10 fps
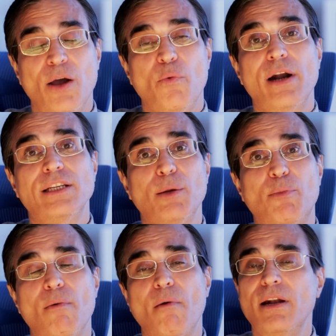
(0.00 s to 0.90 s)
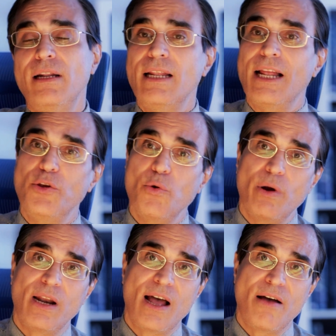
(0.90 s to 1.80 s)
What is the probability that you
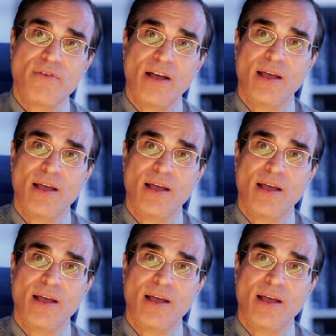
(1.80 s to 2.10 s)
will have